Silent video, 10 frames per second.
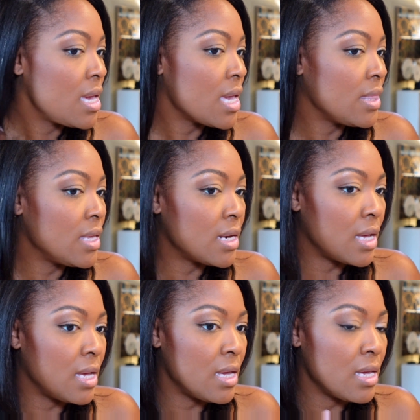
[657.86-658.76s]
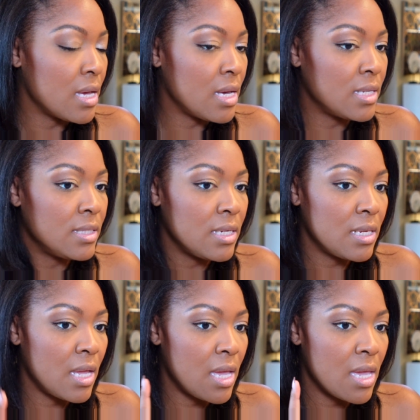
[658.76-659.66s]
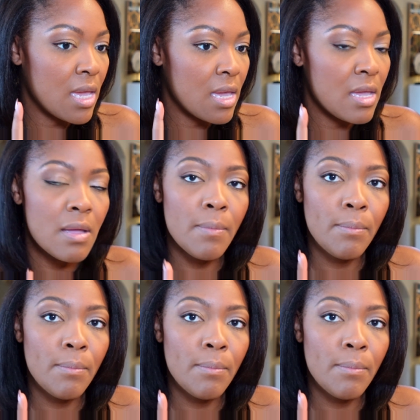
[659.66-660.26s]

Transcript: And then I uh, did a